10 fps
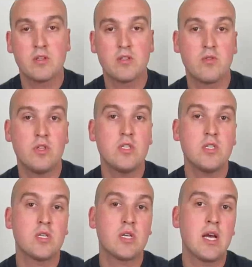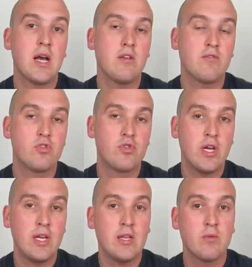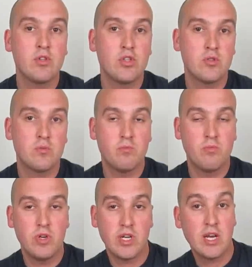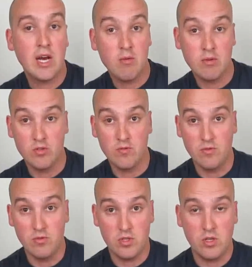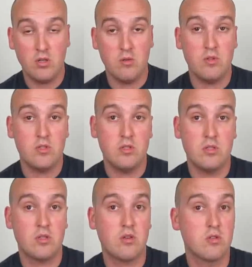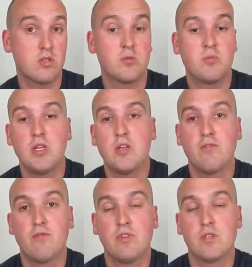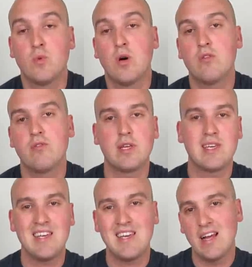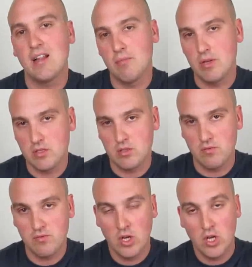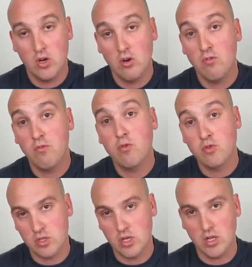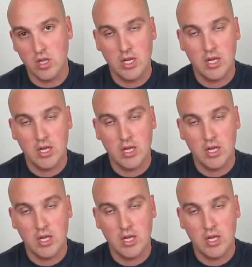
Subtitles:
So this is a kind of training which is very common to futsal because the speed is one of the key elements of futsal.